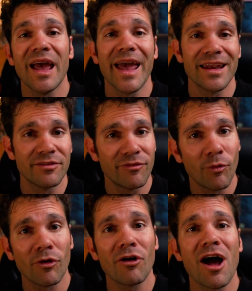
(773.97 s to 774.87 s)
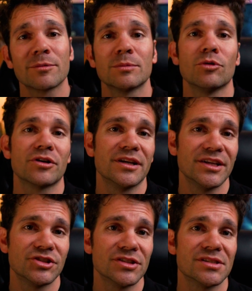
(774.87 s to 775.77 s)
and 4 optimal
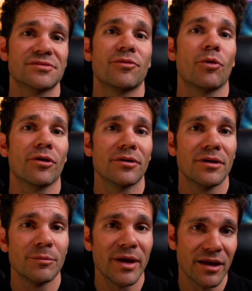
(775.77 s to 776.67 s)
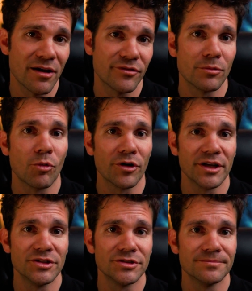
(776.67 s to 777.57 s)
conditions for paying off your
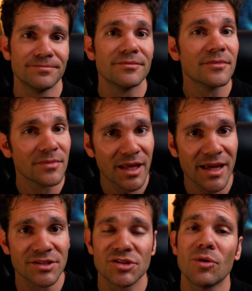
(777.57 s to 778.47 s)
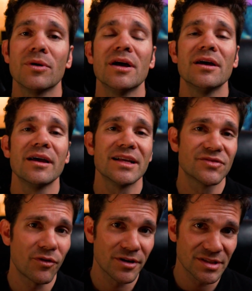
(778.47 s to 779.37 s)
mortgage. Okay, so as
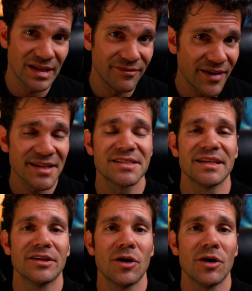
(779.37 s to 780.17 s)
far as investing